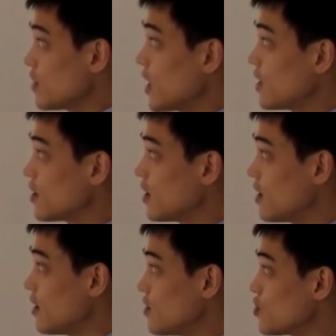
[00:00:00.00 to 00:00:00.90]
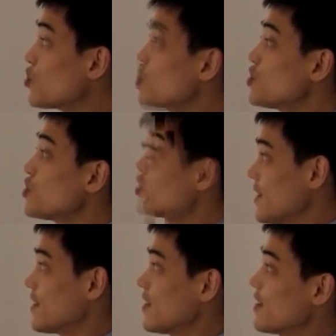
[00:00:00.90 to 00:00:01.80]
and
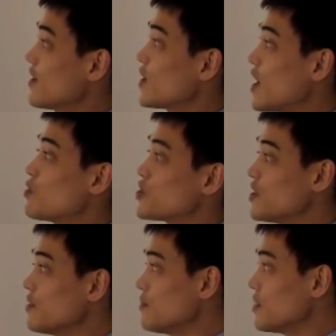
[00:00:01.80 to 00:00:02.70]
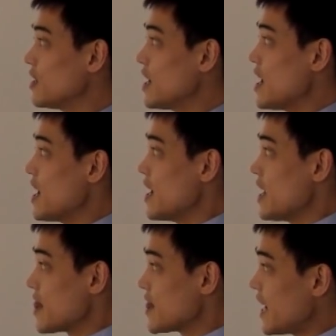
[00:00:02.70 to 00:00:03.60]
jointly Gaussian,
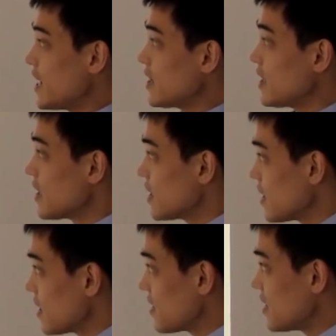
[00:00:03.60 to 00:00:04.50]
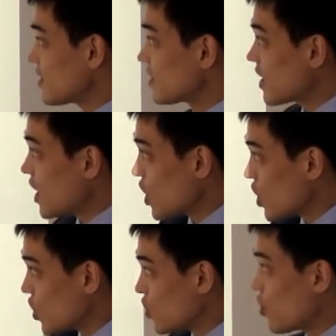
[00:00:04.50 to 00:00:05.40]
then this
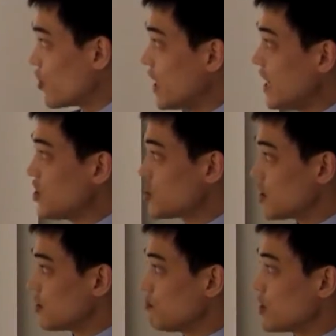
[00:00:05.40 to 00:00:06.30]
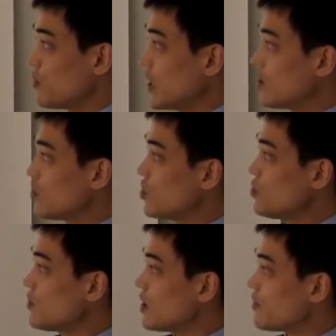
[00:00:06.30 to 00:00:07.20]
correlation between
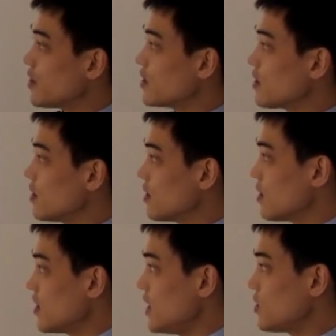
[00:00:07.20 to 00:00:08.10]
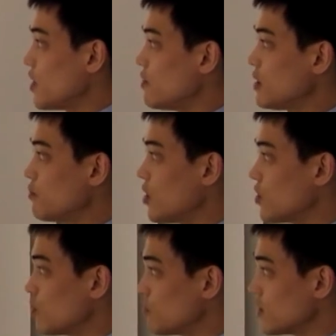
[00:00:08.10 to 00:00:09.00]
two different Ito-Hermite
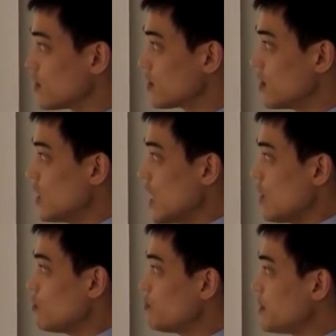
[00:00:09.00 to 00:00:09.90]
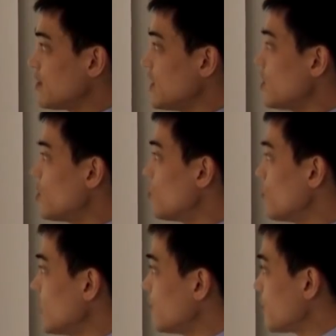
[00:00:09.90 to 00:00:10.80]
polynomials would be
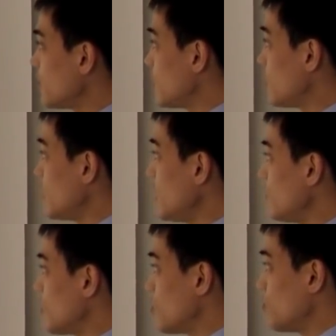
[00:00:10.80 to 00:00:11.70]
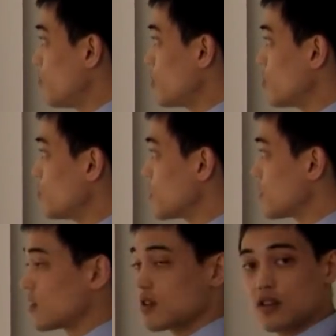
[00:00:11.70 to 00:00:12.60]
zero if the degree of the two
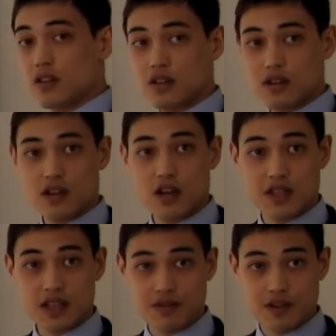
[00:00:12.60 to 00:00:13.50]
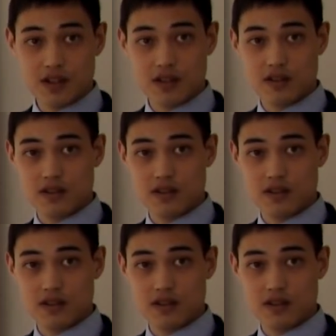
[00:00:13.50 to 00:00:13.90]
polynomials are different.